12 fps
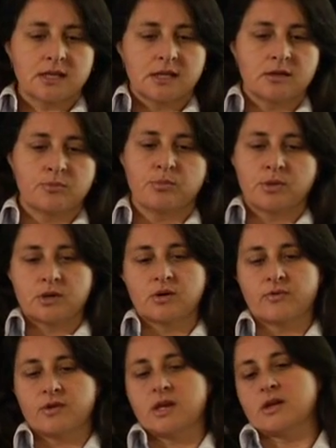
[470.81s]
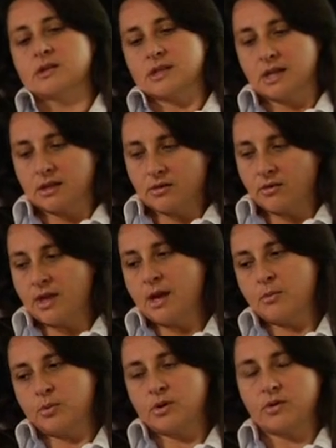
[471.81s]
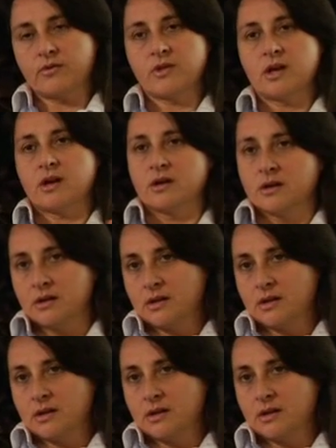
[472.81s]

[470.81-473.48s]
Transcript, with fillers: take a little, put it over here, take a little of that, put it over there.